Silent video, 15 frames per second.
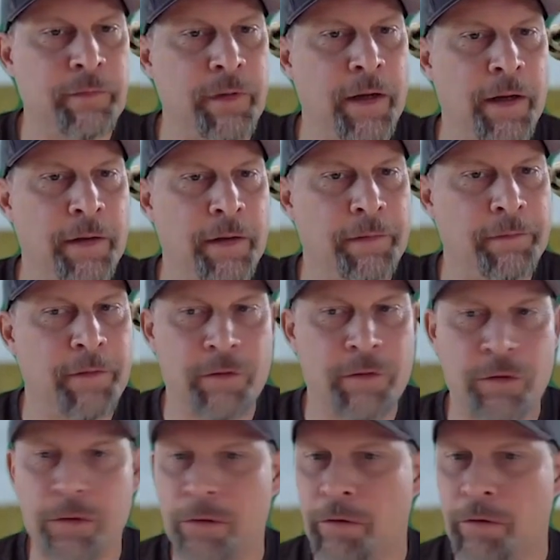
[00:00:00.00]

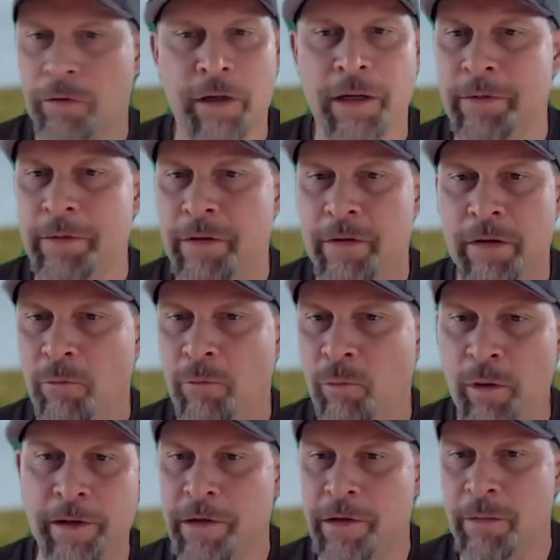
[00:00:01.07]
2-year-old cubs
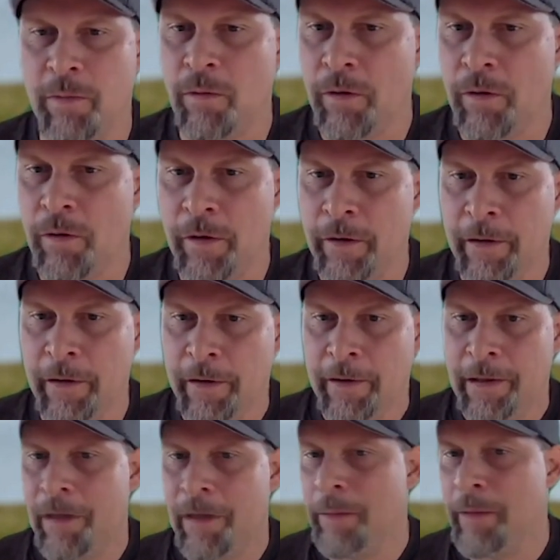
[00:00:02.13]
wins a boar
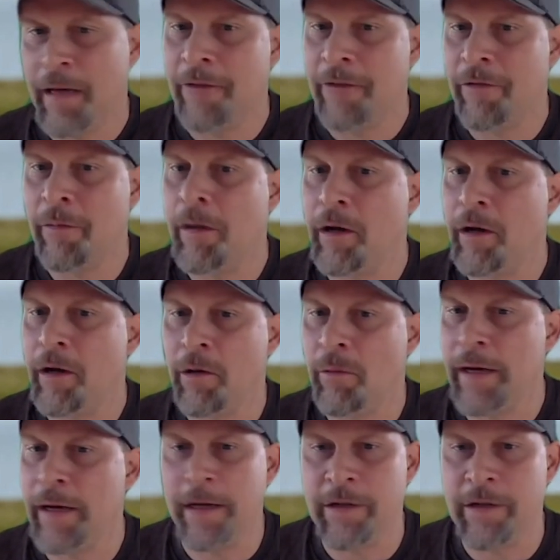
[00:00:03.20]
that might be half a mile away.